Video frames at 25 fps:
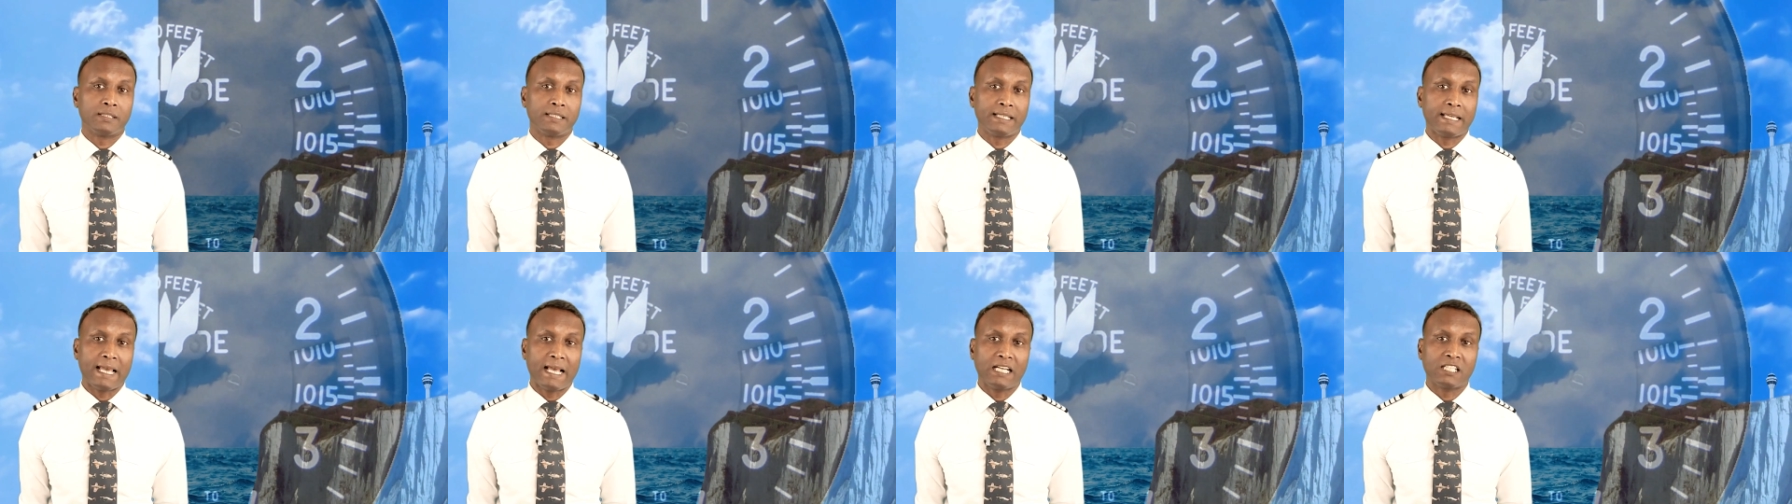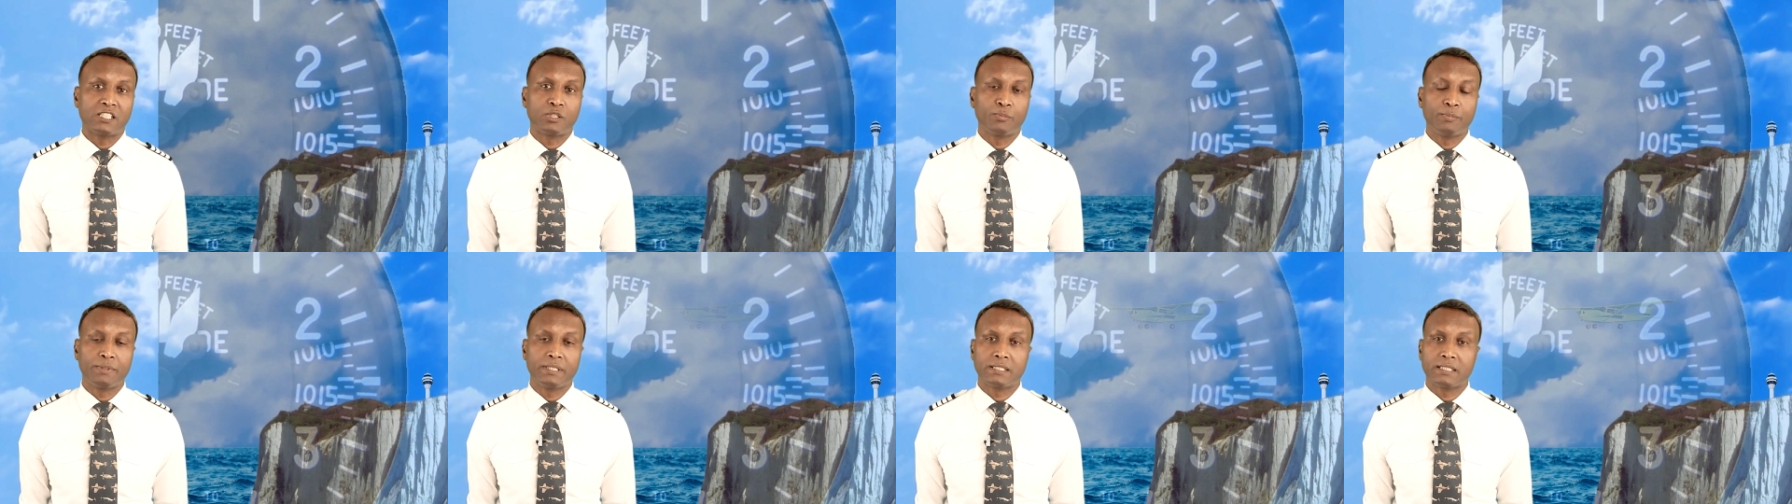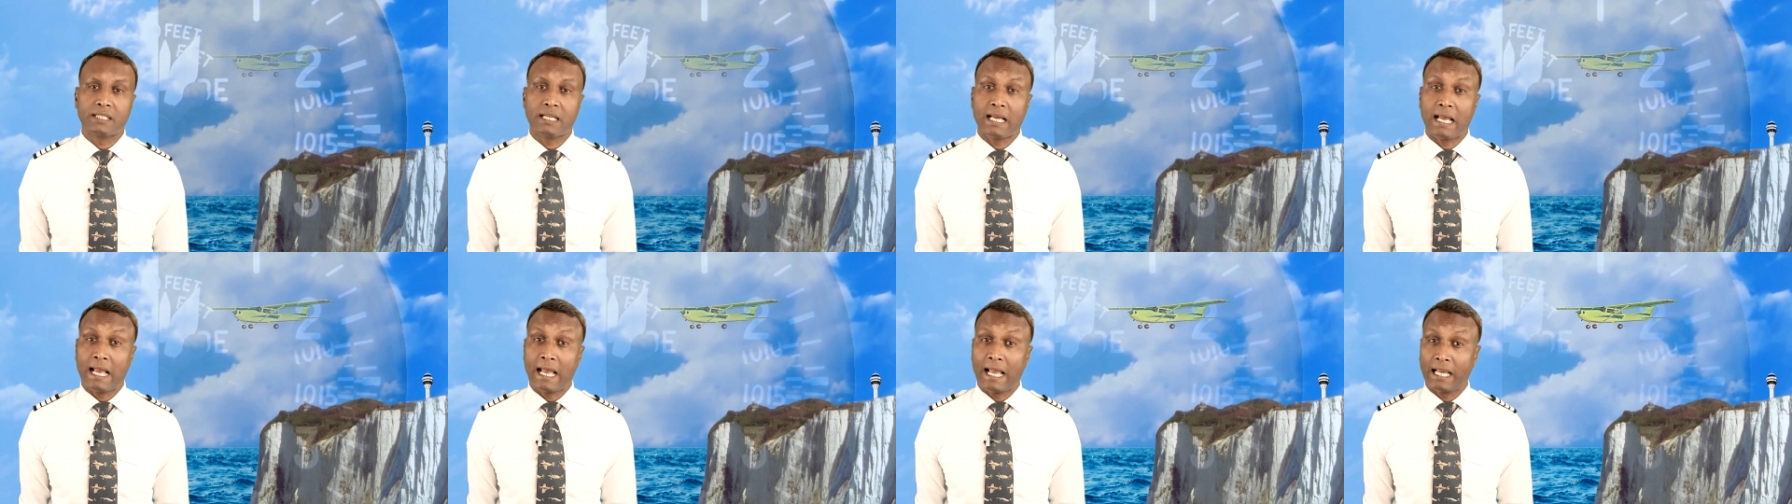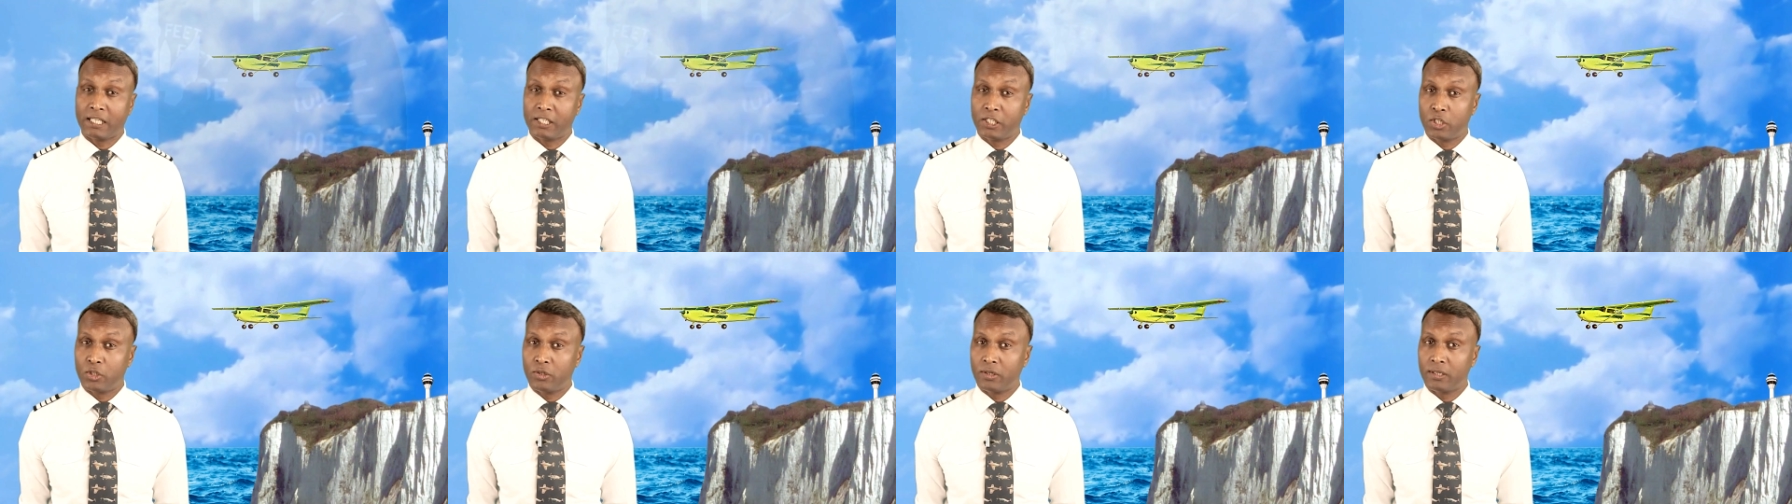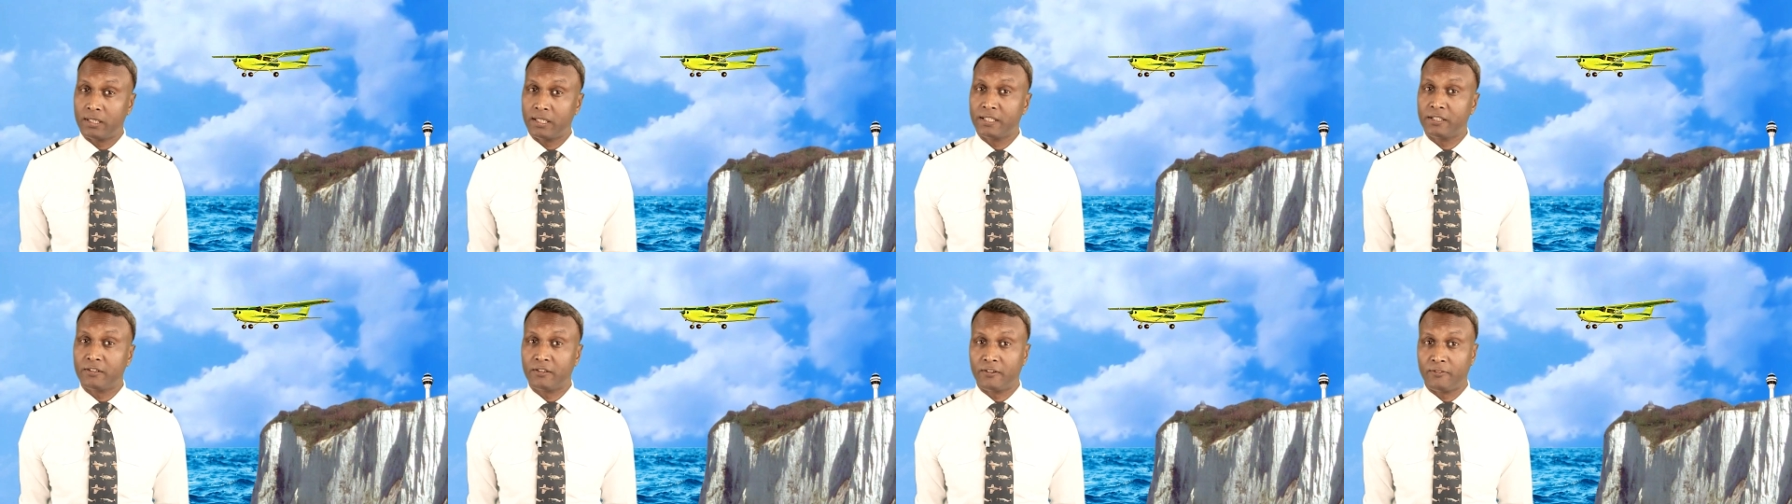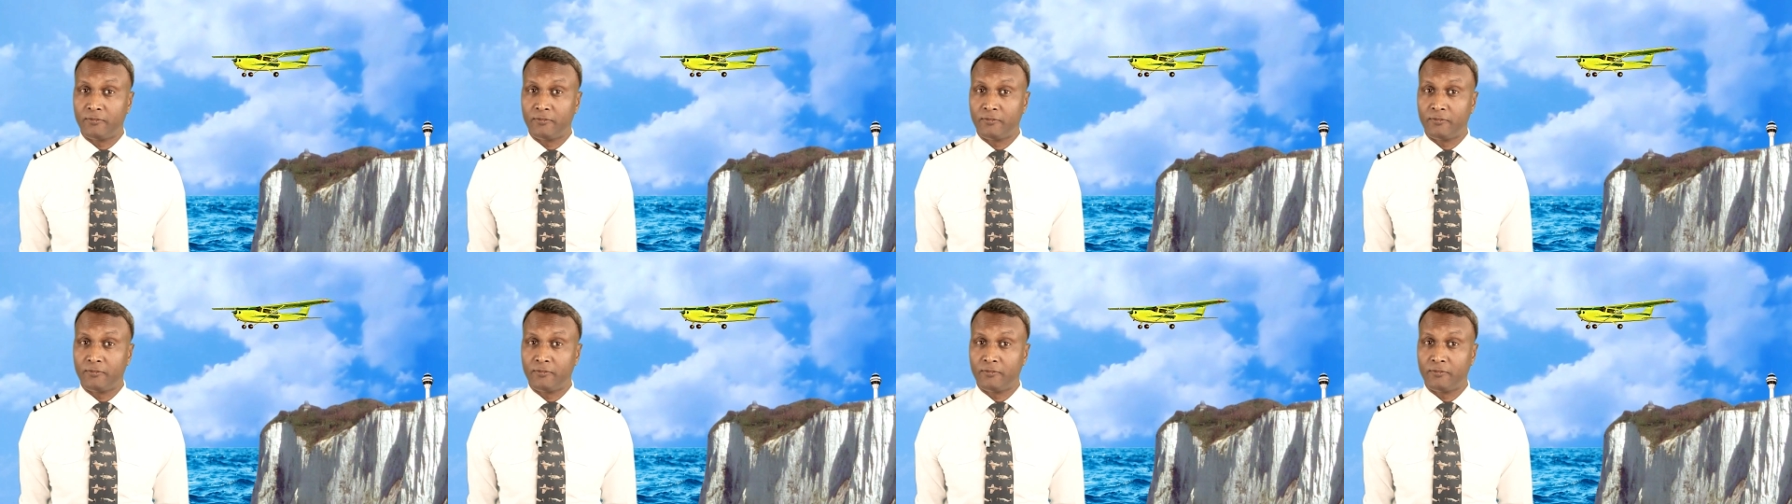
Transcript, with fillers: the altimeter accurately